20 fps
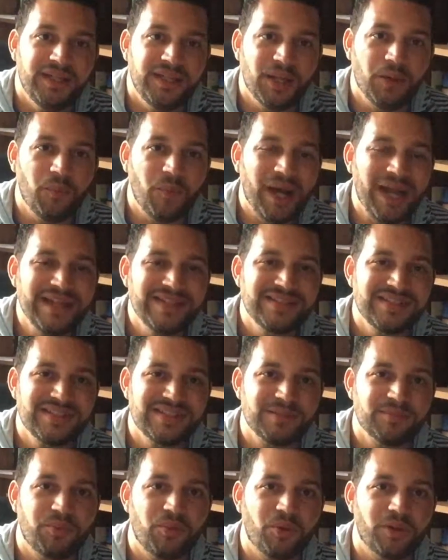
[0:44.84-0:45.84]
Now, why is
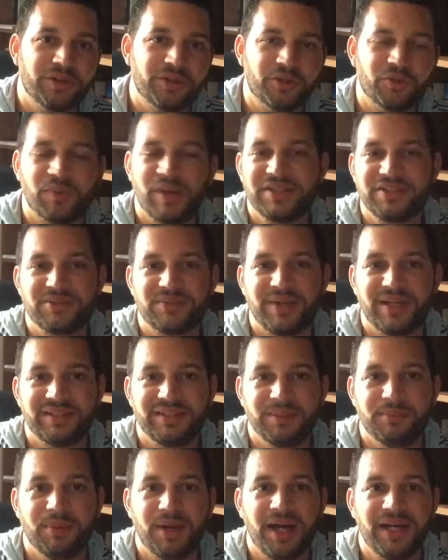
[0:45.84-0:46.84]
this important, a
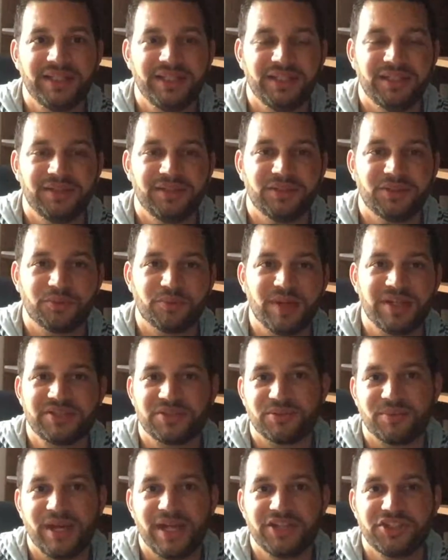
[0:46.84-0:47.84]
resurrected body and the
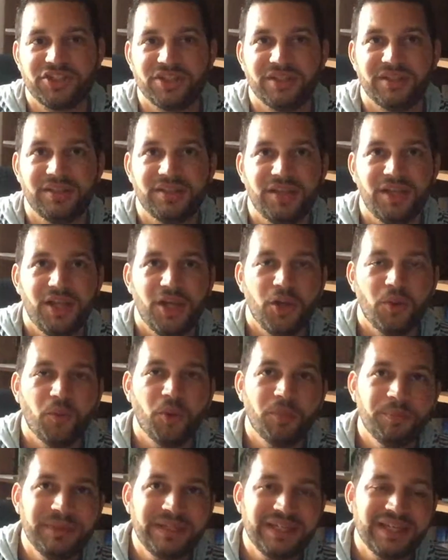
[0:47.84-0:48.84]
resurrection?
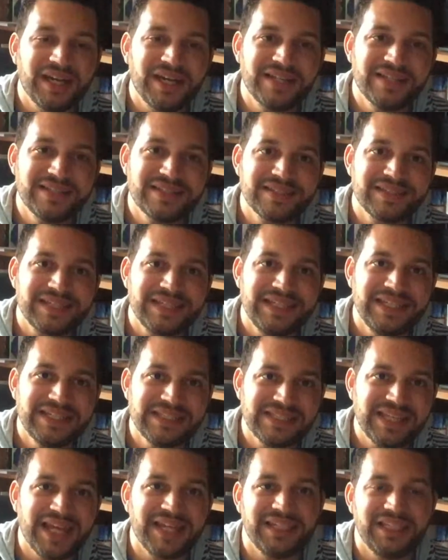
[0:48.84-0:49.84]
Well, because he
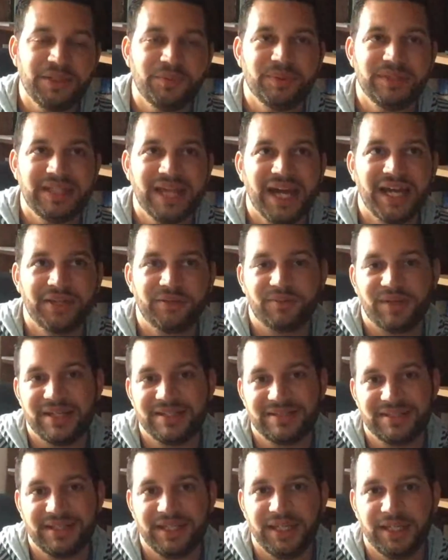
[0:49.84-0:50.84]
said he would die and
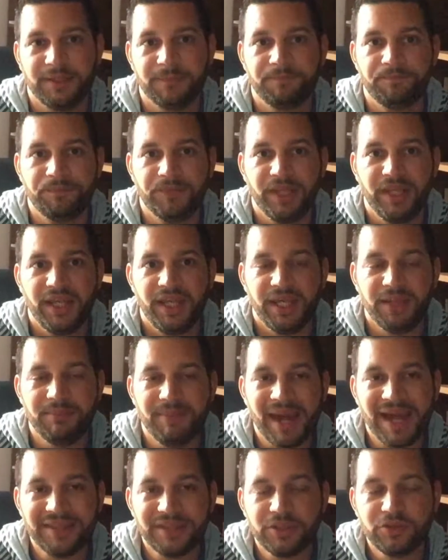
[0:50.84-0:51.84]
rise again. In
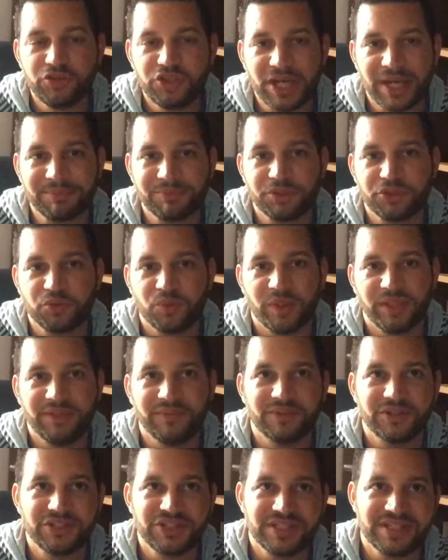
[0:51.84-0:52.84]
Matthew chapter 20,
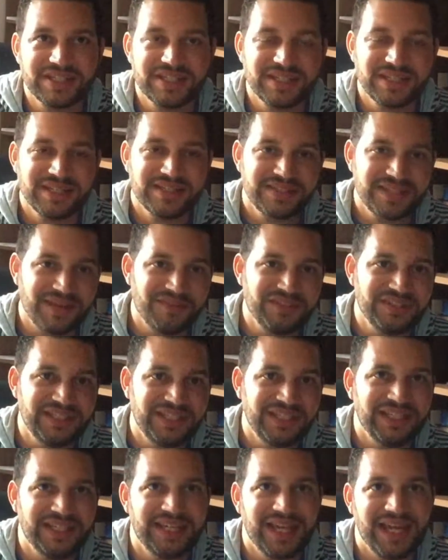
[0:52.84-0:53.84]
verses
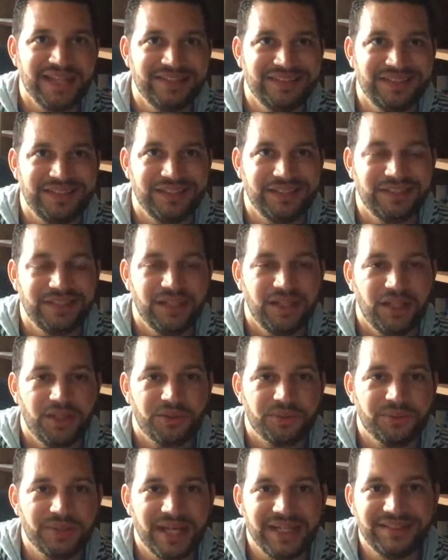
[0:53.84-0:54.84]
17 and 19
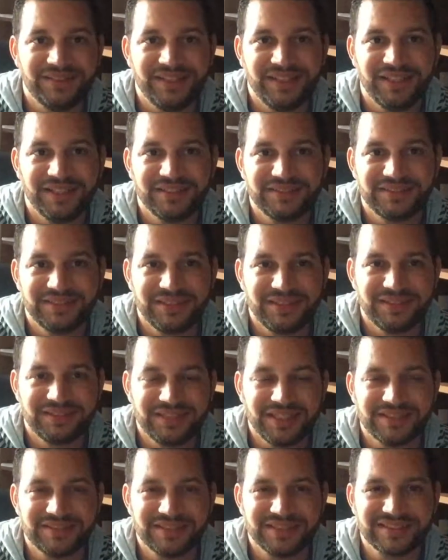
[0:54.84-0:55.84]
through 19, he
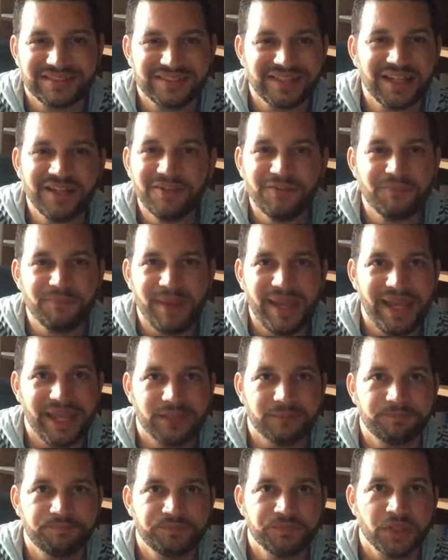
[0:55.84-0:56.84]
says, "The Son of
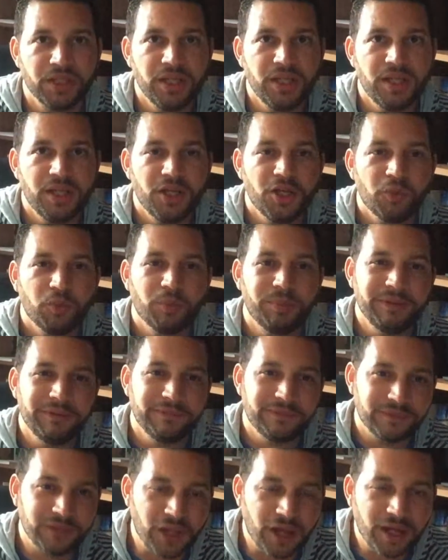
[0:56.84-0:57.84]
Man will be
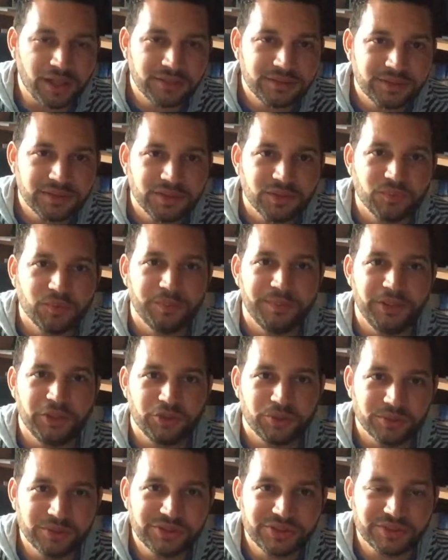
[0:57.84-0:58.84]
flogged, will be
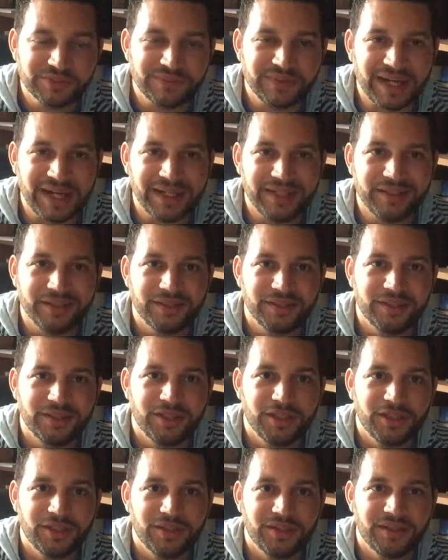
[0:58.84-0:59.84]
crucified,
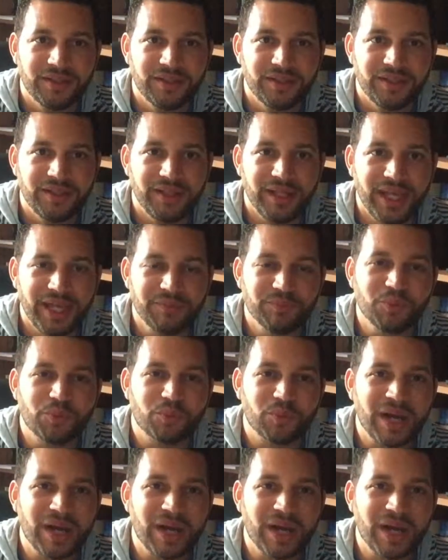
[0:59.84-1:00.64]
and will